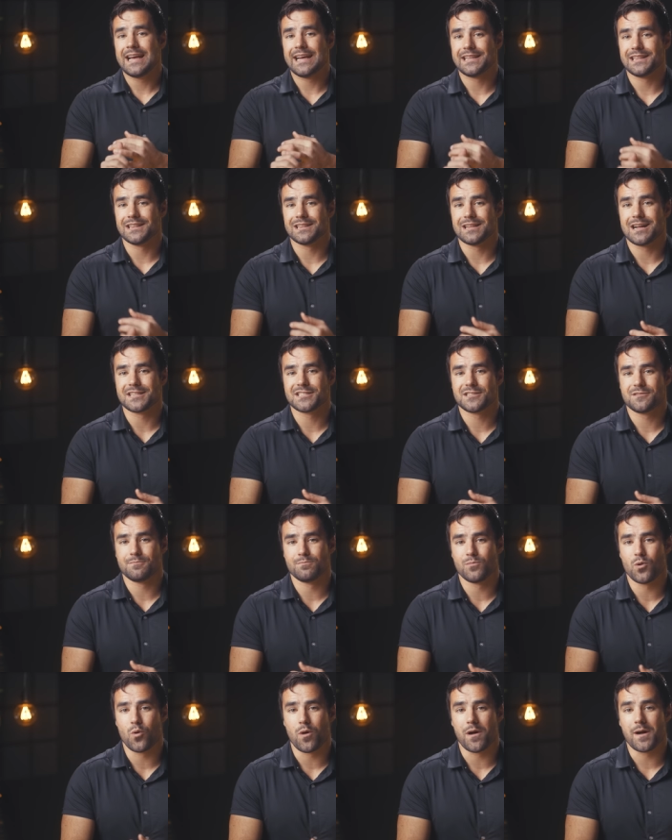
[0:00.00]
and lots
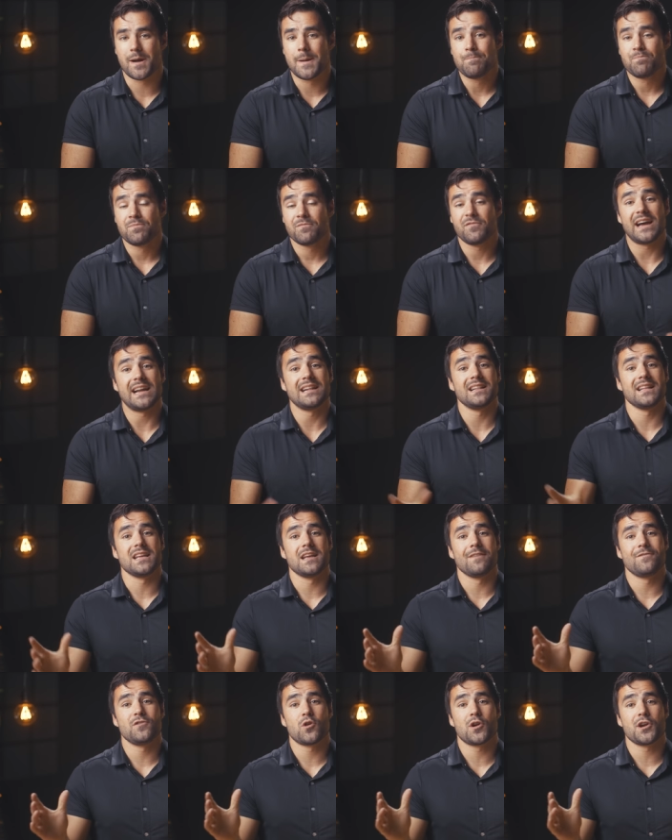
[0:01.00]
more. Finally,
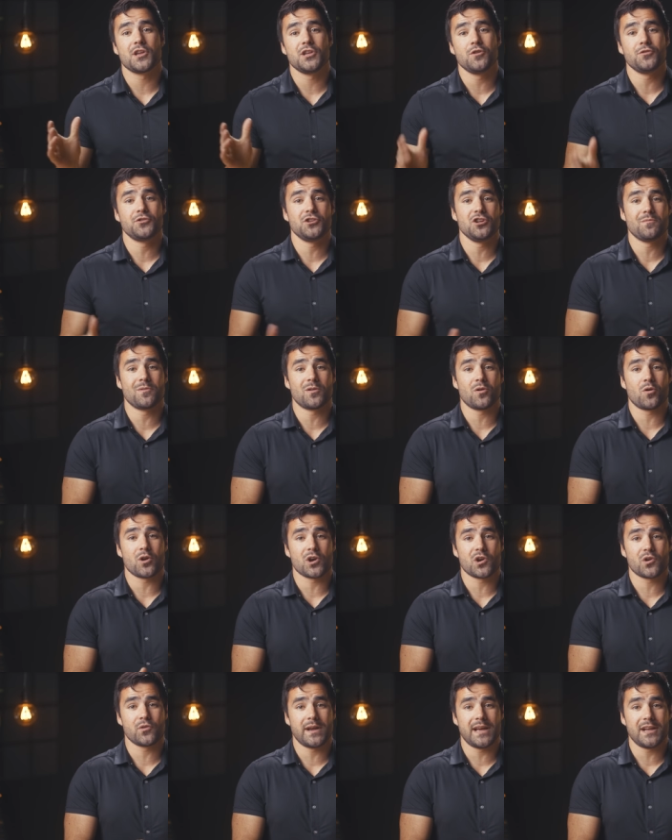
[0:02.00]
if you are a YouTuber or a
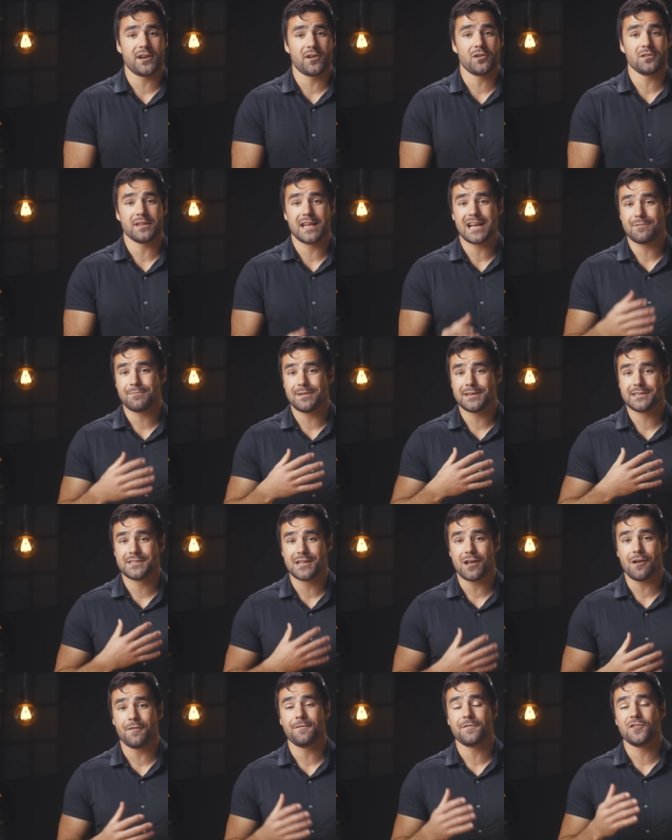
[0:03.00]
creator like
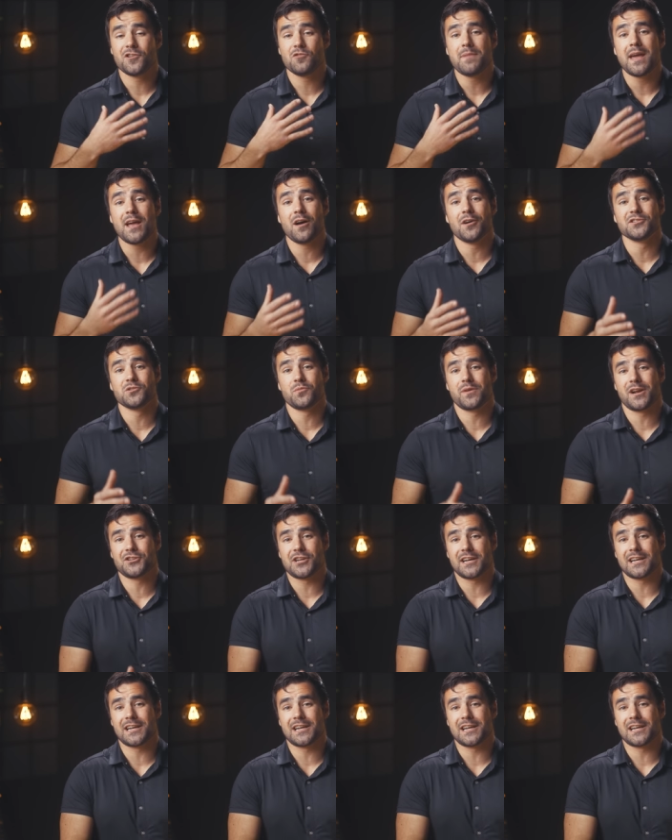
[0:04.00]
myself, you may also want to